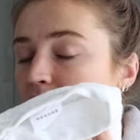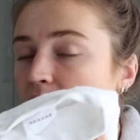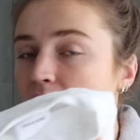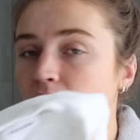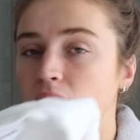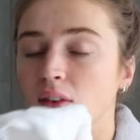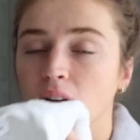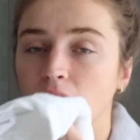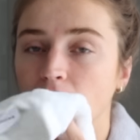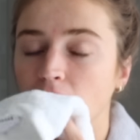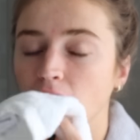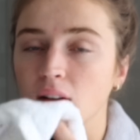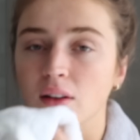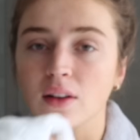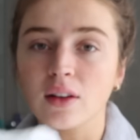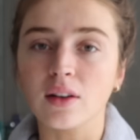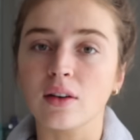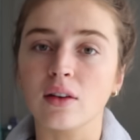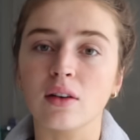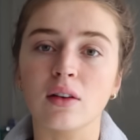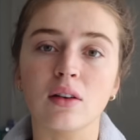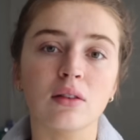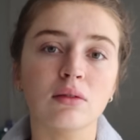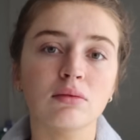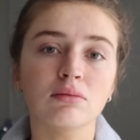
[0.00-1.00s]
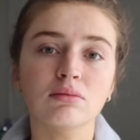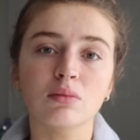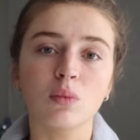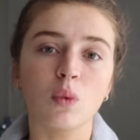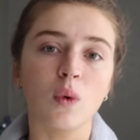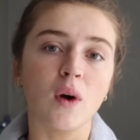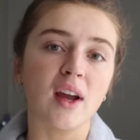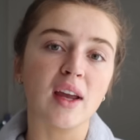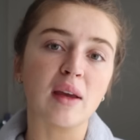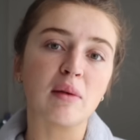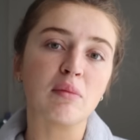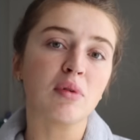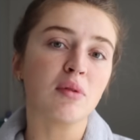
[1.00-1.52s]
give it a little
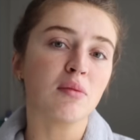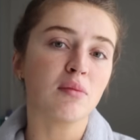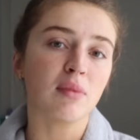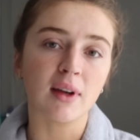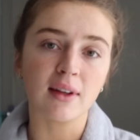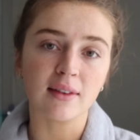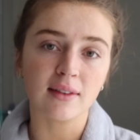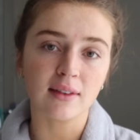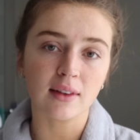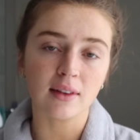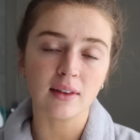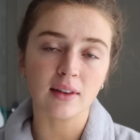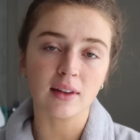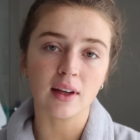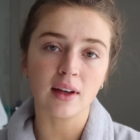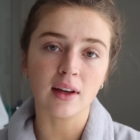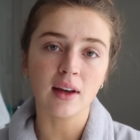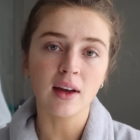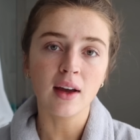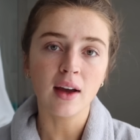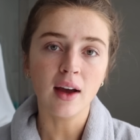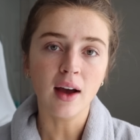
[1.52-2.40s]
wipe, basically.